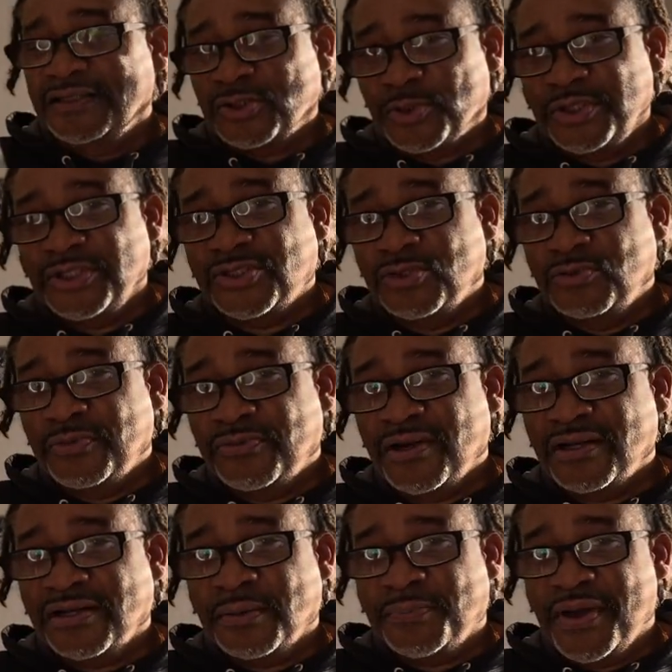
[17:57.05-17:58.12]
22
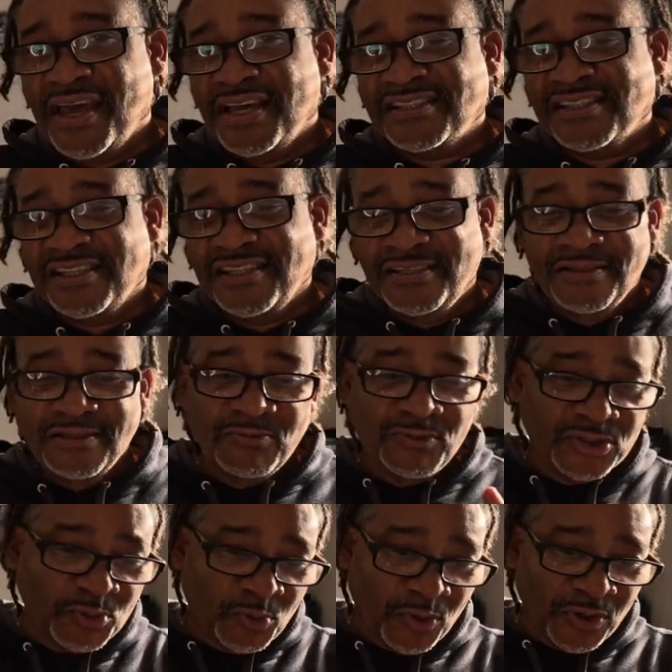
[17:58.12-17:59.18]
ground capacity,
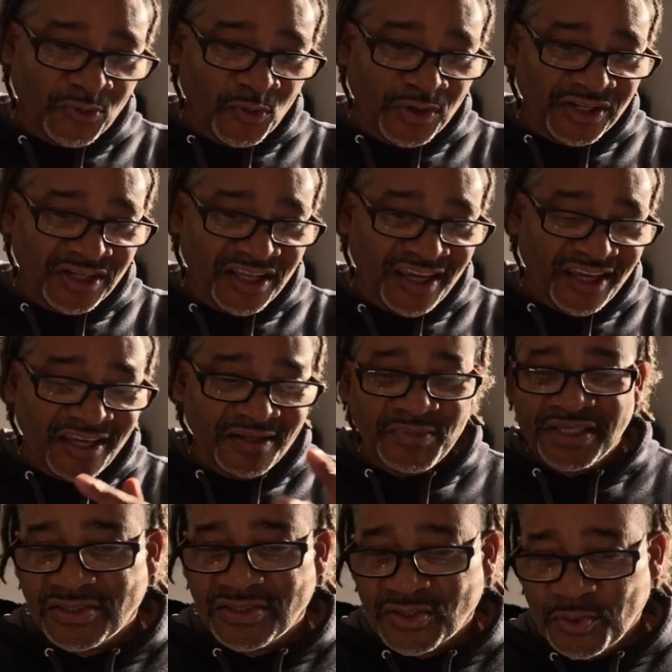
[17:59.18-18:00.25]
with one in the head
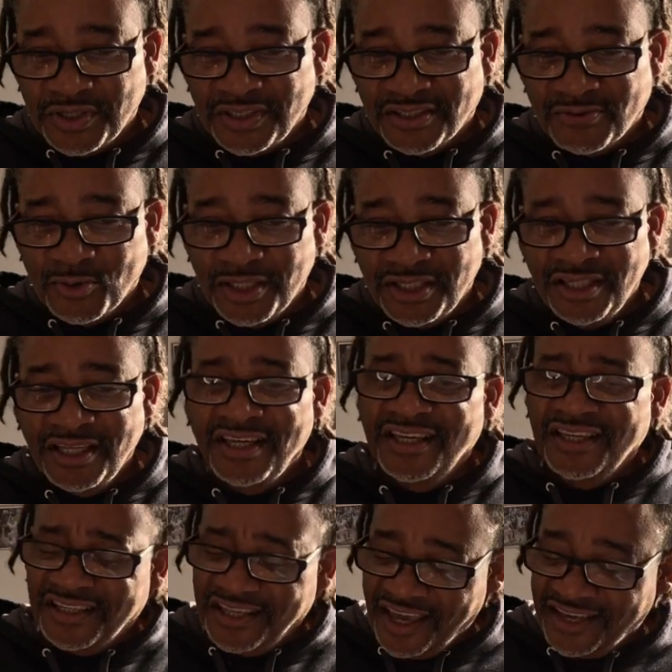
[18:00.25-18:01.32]
it 23.
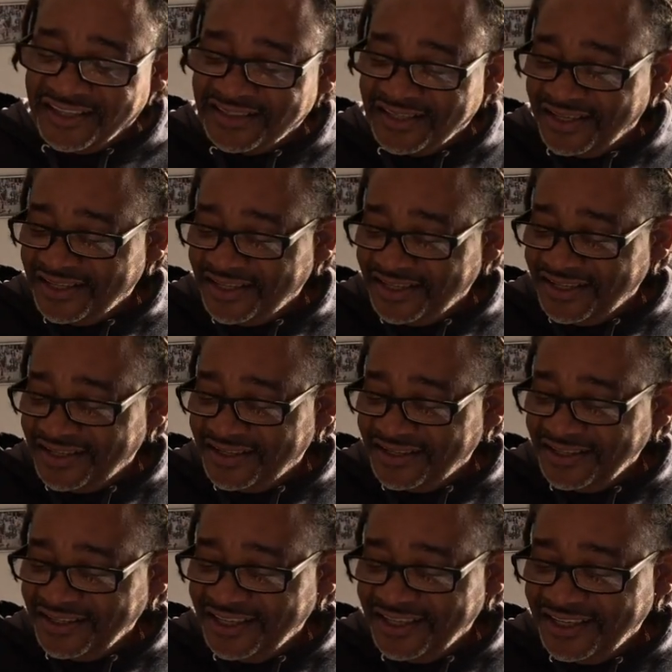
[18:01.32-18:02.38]
Yes, and
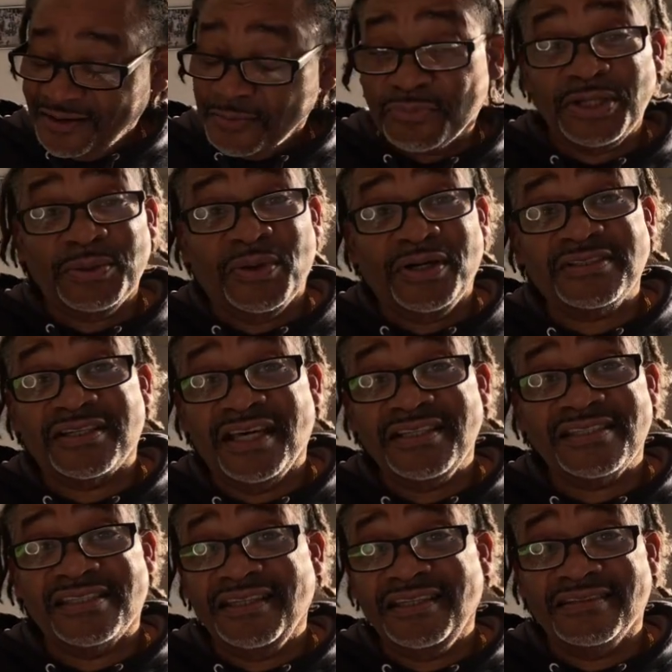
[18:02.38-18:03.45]
pretty much
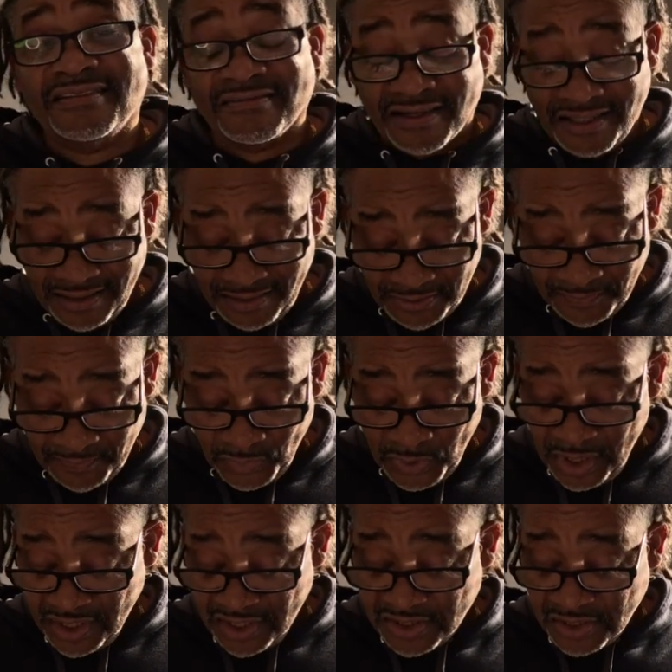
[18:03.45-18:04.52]
that's it, right?
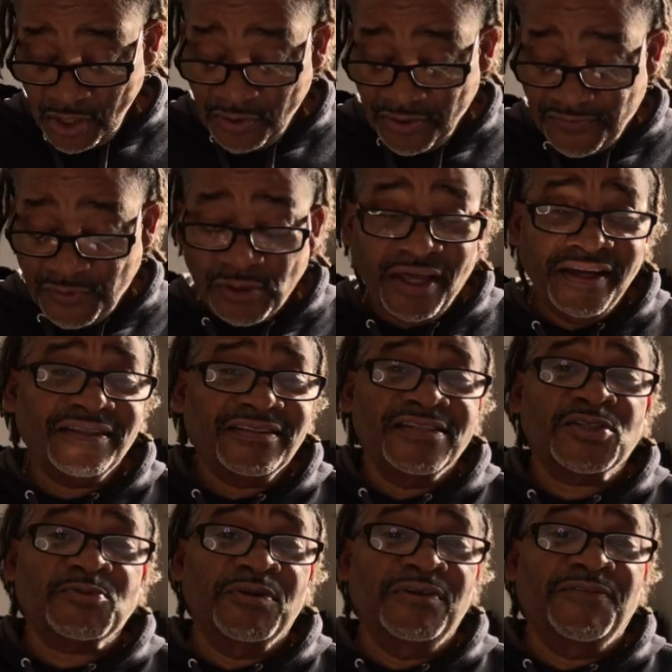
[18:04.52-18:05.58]
So, if you like
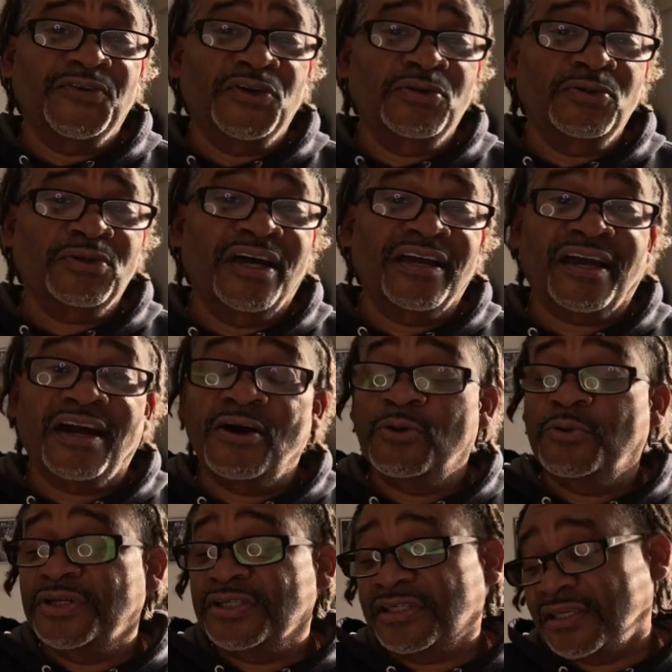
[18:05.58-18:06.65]
this review, like I
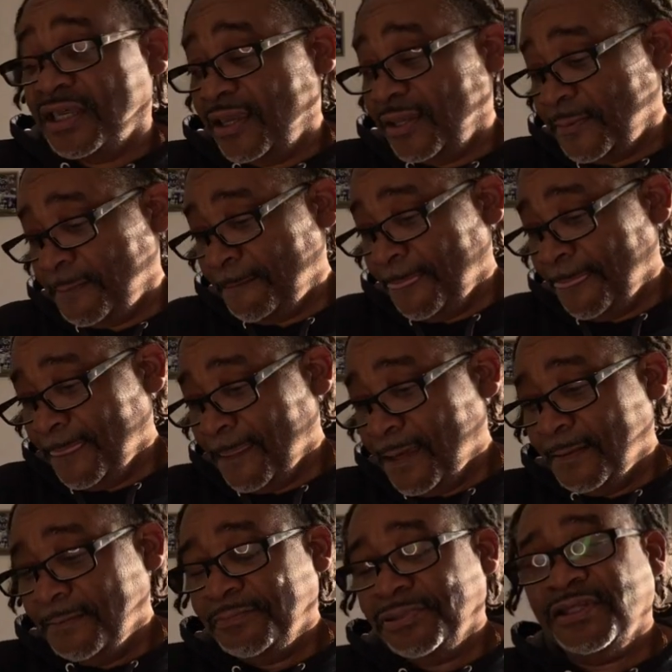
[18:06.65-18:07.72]
always say,
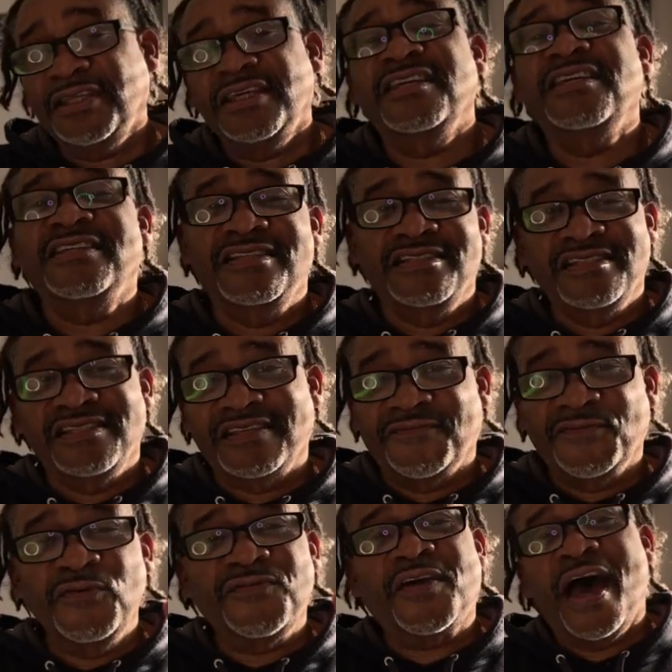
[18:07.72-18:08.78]
please,
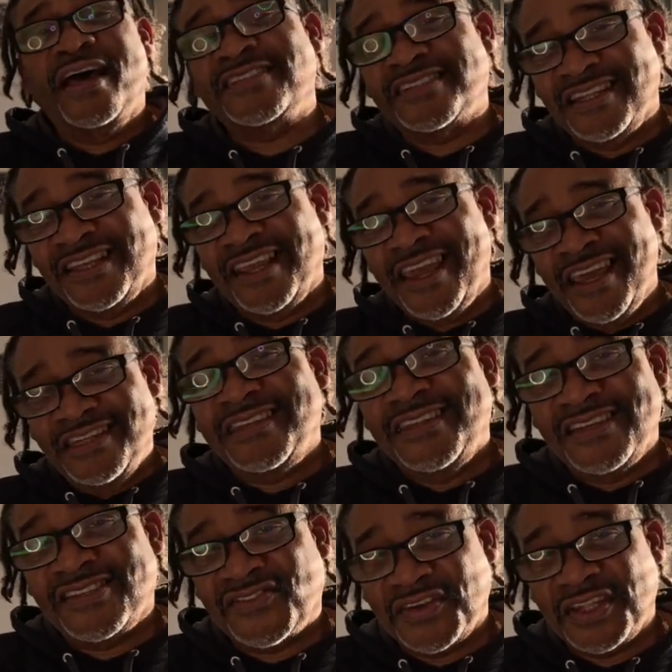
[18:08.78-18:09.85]
if you've gotten to the end of
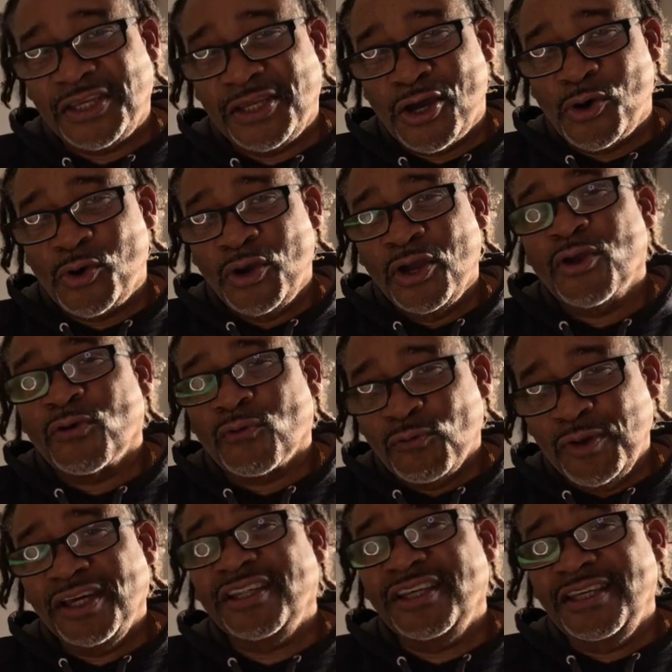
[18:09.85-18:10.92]
this video,
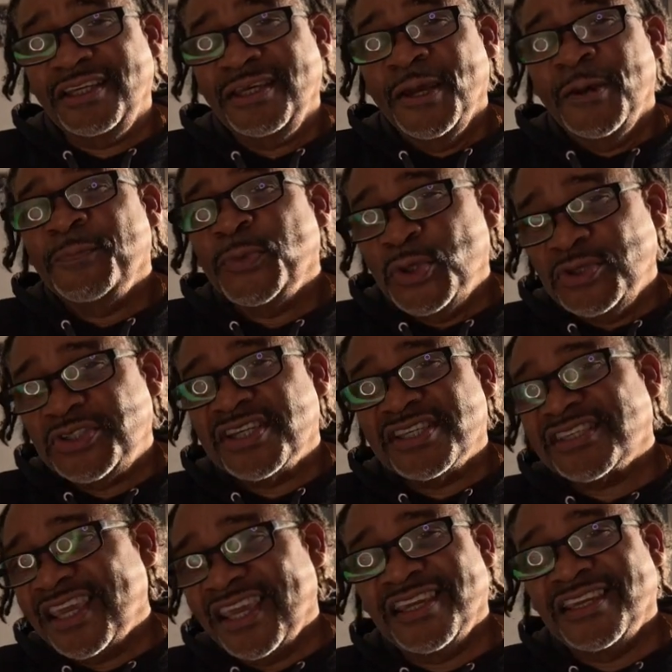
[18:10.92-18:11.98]
really, you
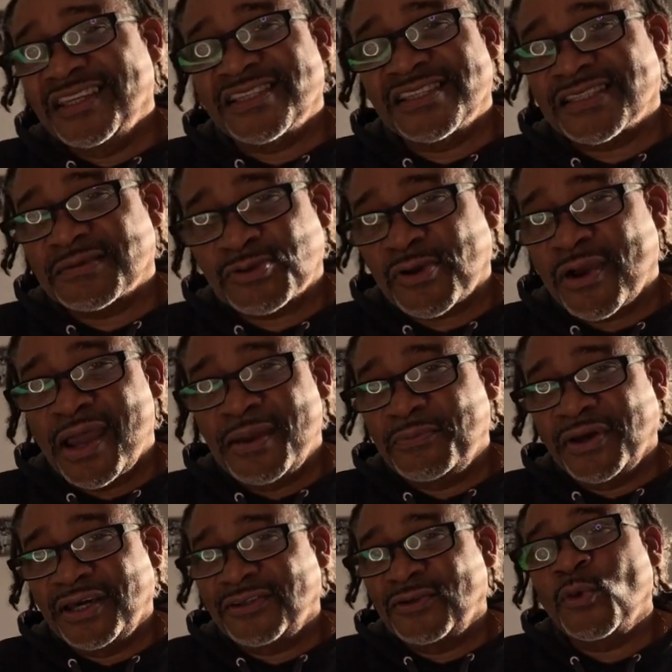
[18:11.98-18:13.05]
just can't hit the subscribe
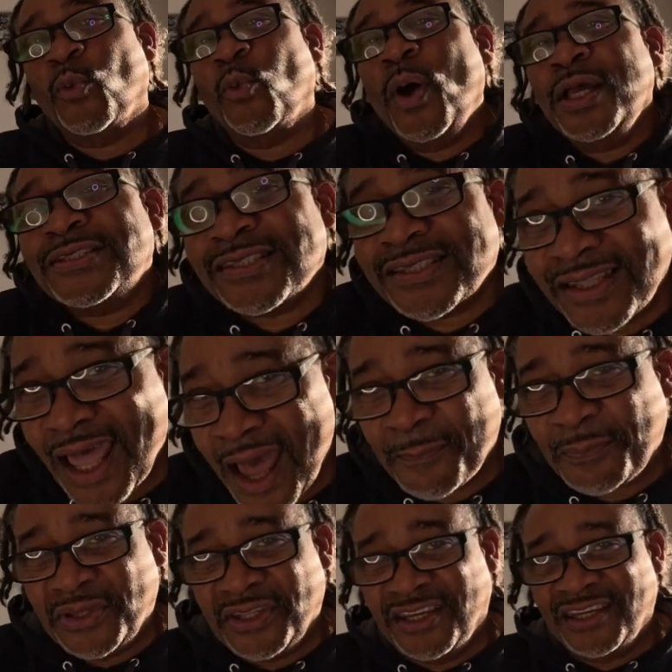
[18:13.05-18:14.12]
button, what's
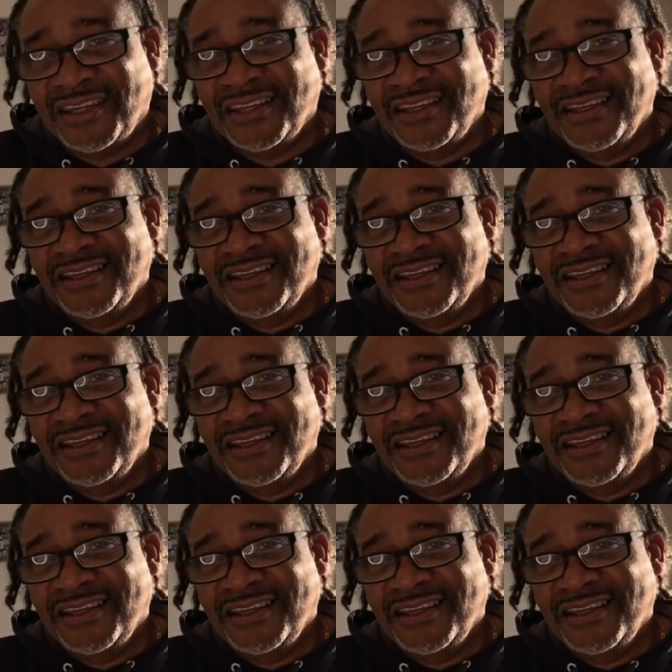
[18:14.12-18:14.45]
stopping you?